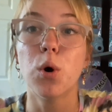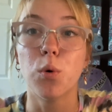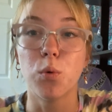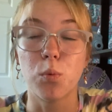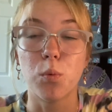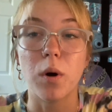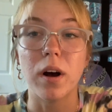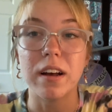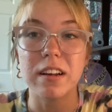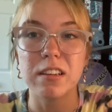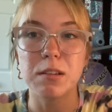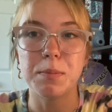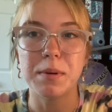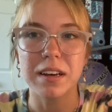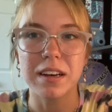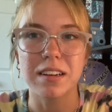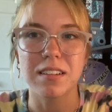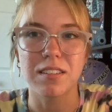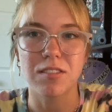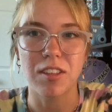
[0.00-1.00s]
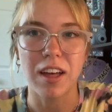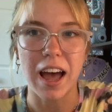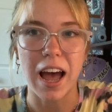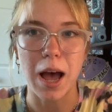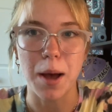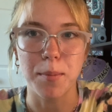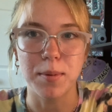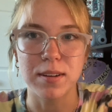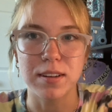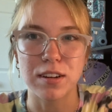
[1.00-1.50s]
was because of the
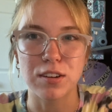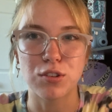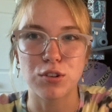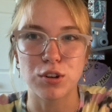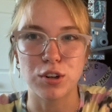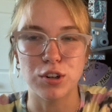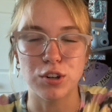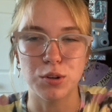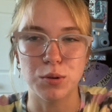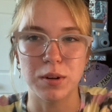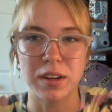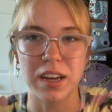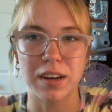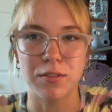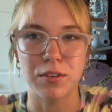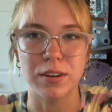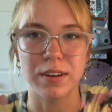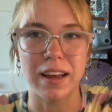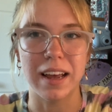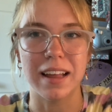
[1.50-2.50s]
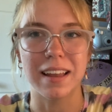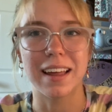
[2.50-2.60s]
habits I started doing every day.